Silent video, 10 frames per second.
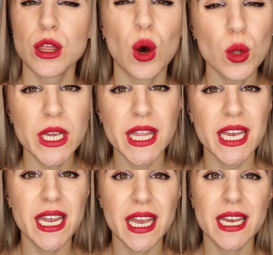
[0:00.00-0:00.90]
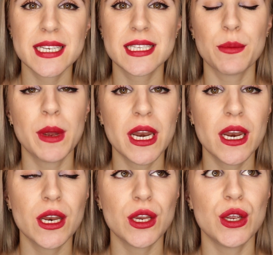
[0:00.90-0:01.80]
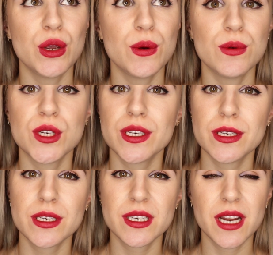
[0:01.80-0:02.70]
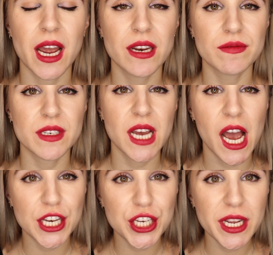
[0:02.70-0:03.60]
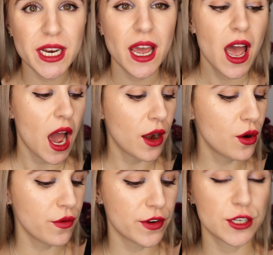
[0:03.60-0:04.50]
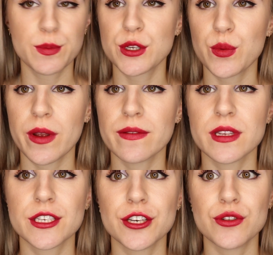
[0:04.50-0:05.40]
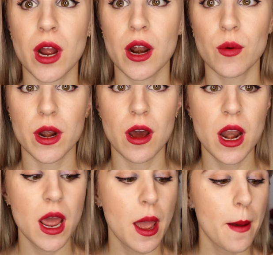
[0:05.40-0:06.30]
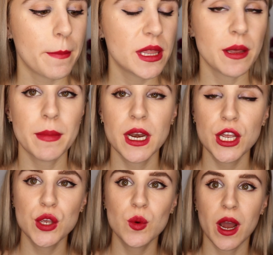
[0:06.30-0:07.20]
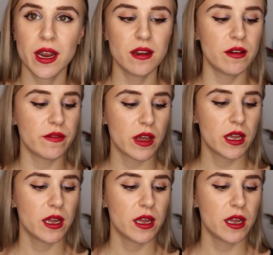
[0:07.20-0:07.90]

The only thing is the minute you kind of touch it, I don't know if you're supposed to wait for this to dry or whatnot, but the minute you kind of